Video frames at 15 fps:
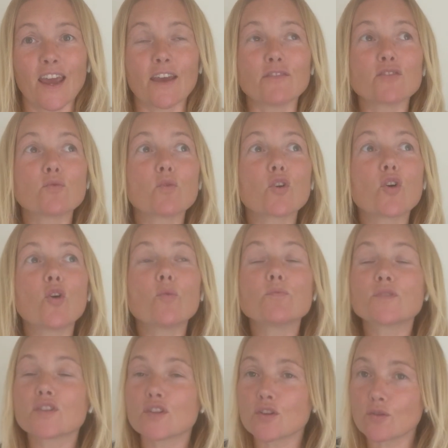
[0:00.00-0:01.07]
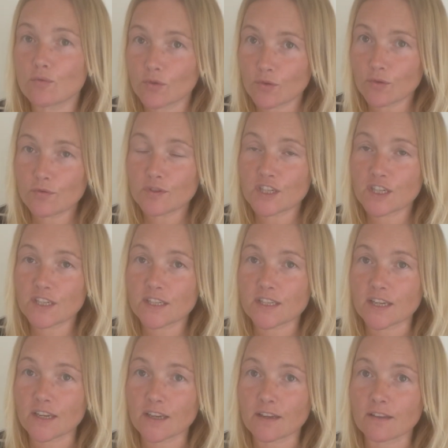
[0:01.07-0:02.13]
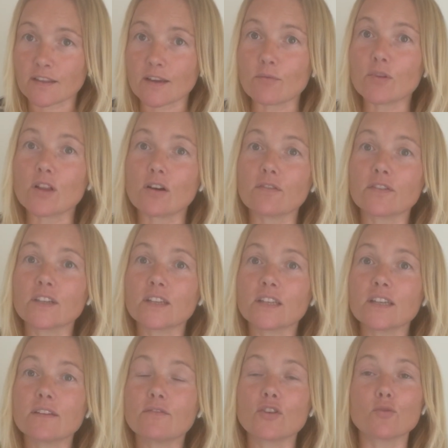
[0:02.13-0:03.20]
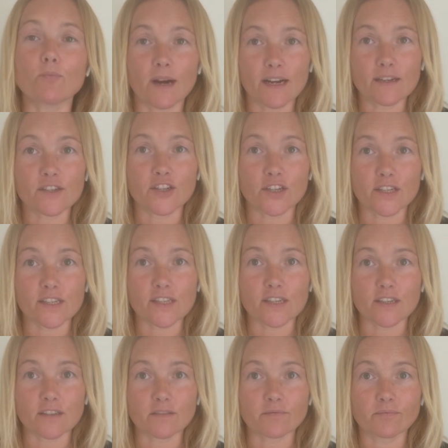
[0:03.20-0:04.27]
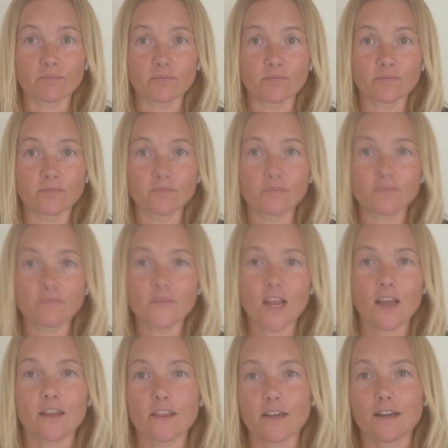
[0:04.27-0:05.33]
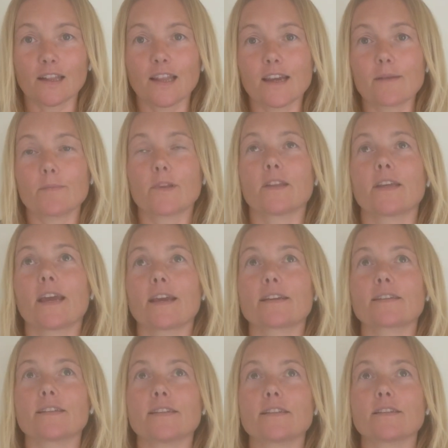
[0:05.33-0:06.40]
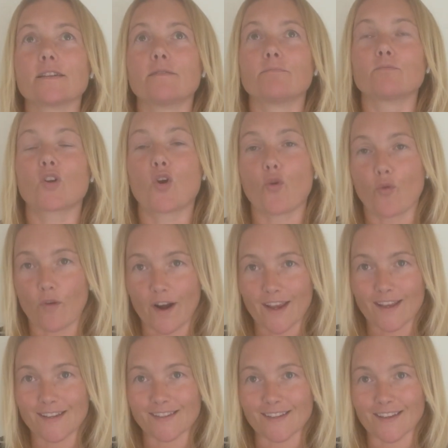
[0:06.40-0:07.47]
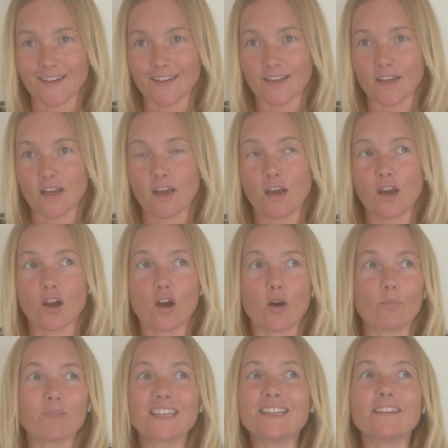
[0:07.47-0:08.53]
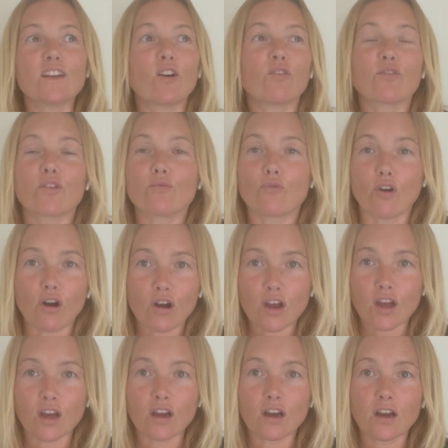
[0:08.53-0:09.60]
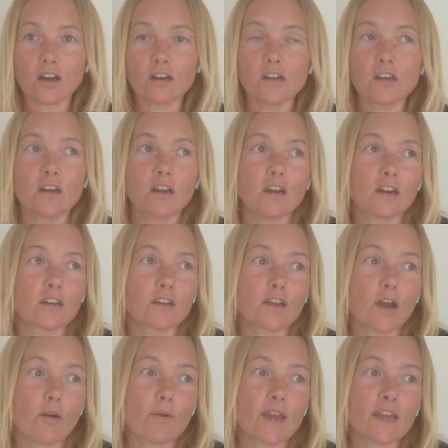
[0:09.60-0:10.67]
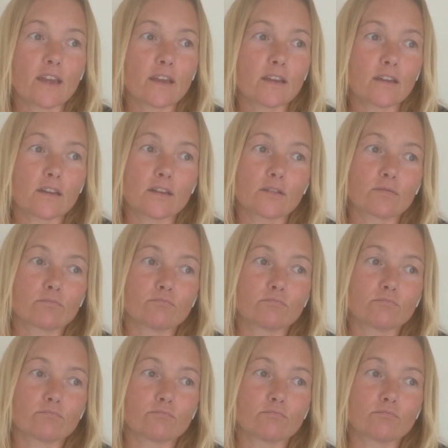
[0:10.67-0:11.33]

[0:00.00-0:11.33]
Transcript: If someone comes to you through cheating, they will often leave you by cheating. They'll claim that the ex is crazy, completely off the rocker, going